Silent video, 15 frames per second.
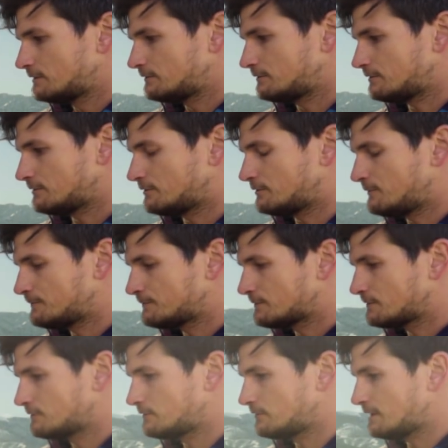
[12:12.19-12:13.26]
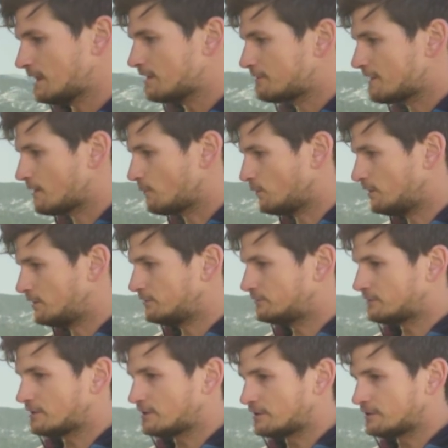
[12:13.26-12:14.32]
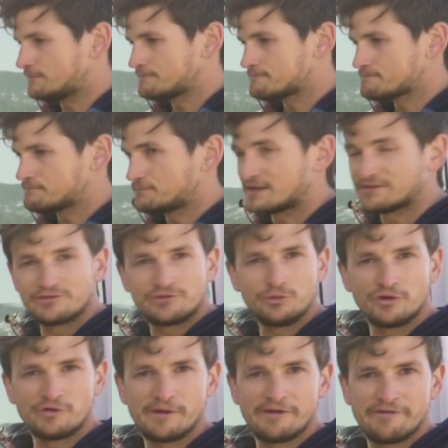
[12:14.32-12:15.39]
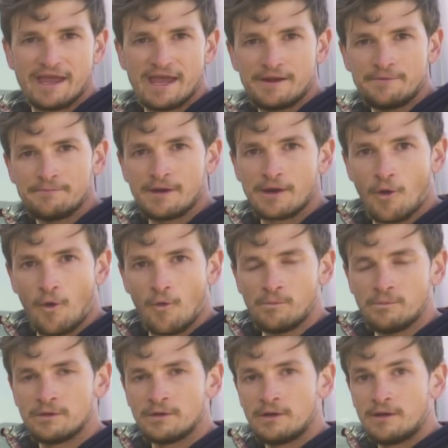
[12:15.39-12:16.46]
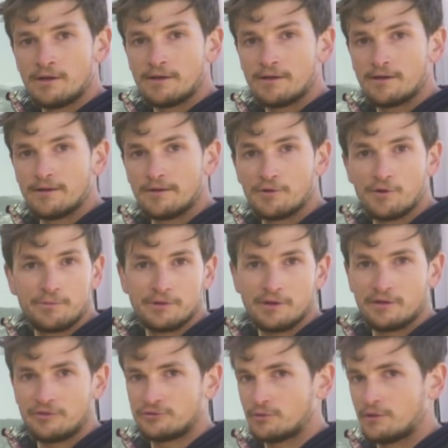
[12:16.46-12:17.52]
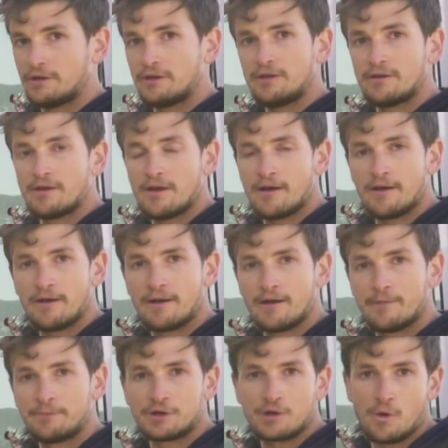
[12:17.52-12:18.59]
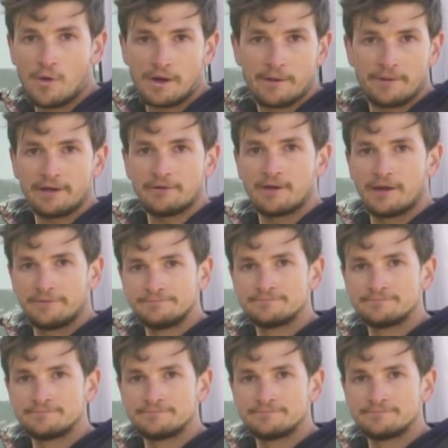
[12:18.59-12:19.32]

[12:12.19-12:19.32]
So, so yeah, that was, uh, that's a tour of my van, my home. Uh, hope you all enjoyed it. Uh, I'm gonna go on a bike ride.